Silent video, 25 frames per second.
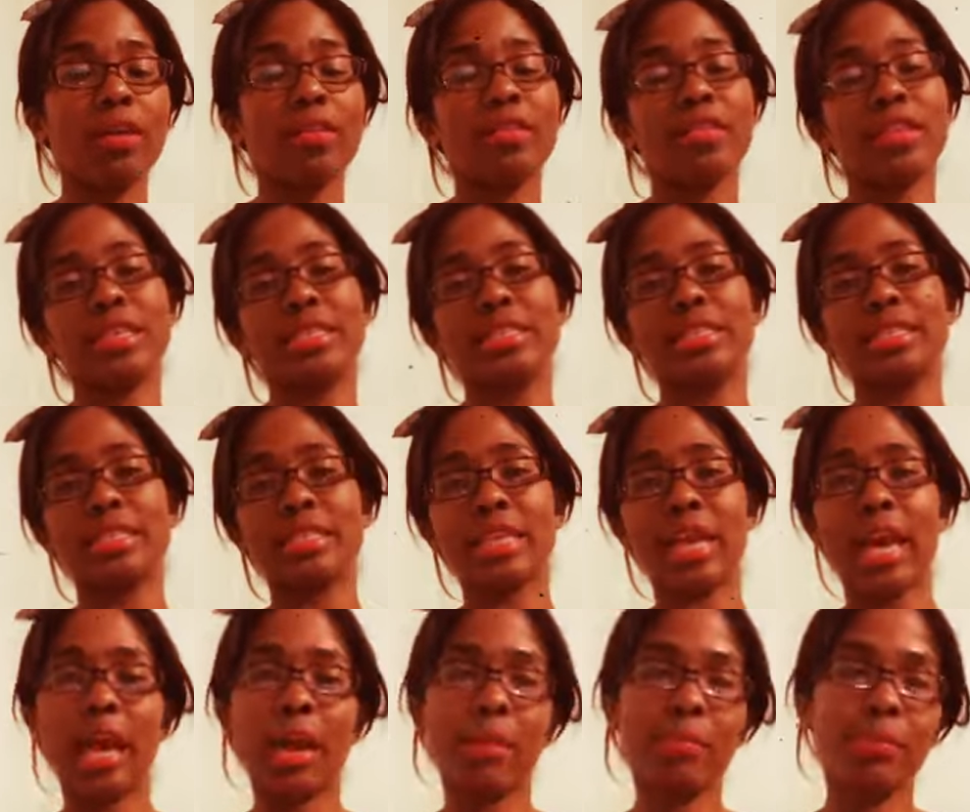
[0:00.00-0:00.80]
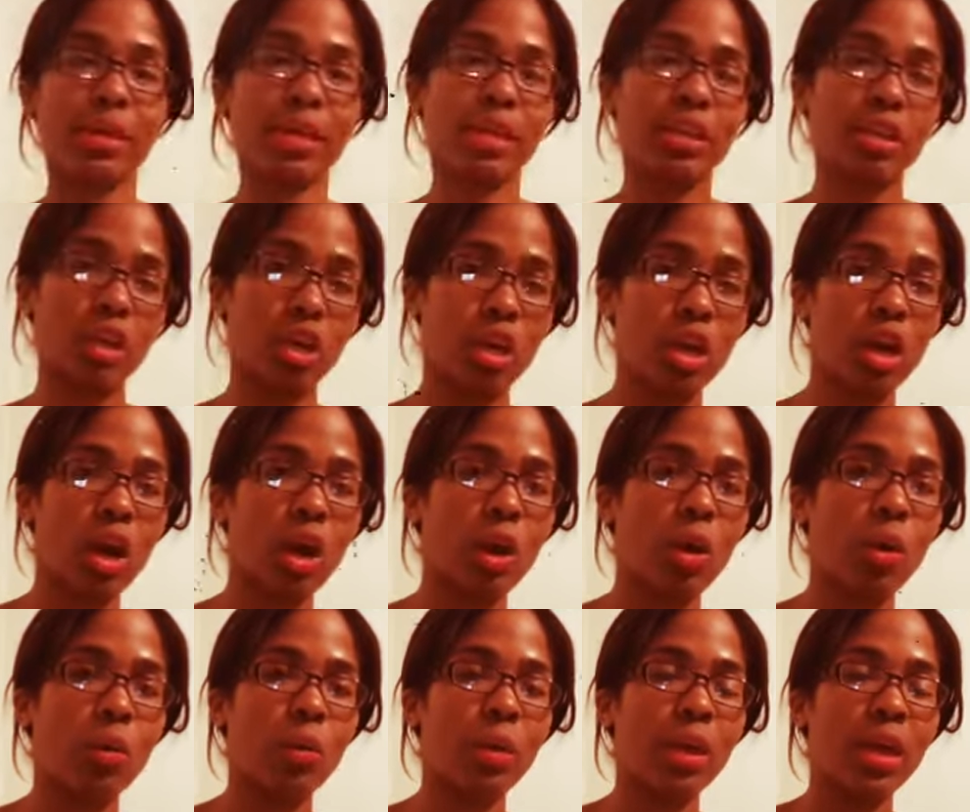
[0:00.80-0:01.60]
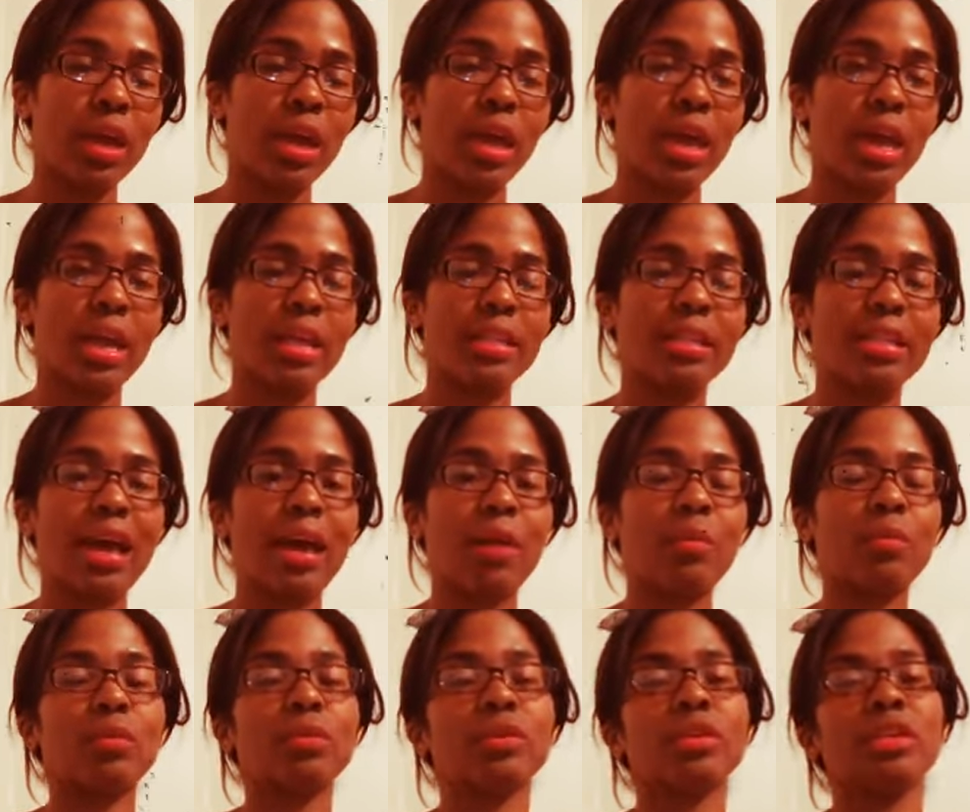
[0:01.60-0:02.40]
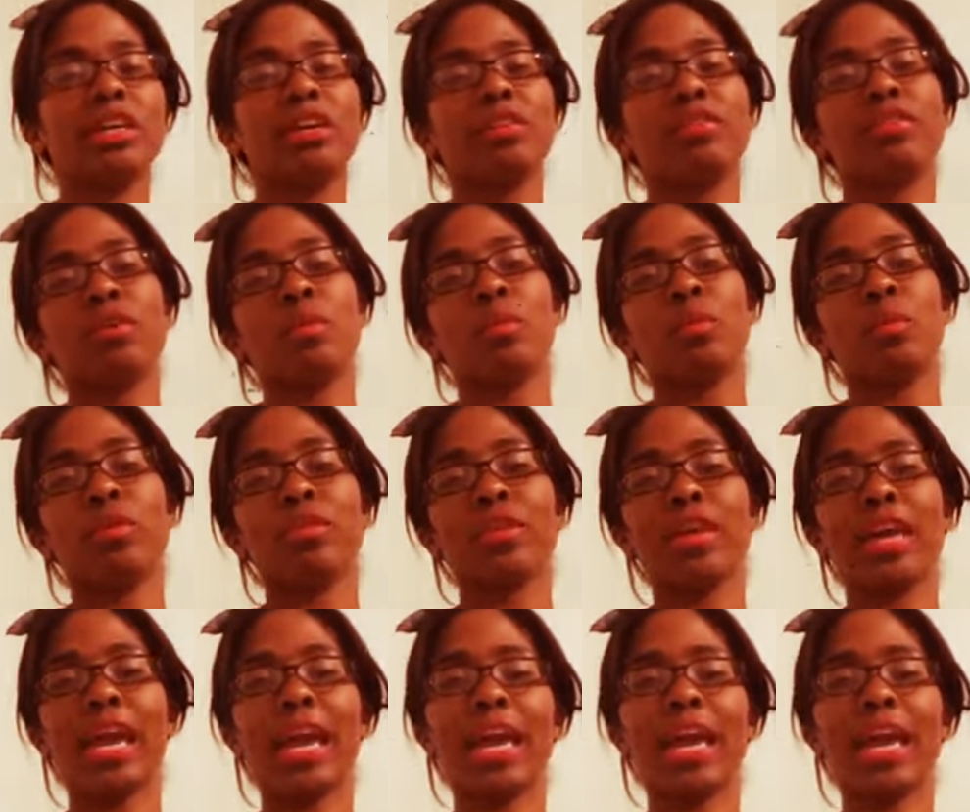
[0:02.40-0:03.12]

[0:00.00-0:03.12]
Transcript: Then Sam can go, and that will leave them with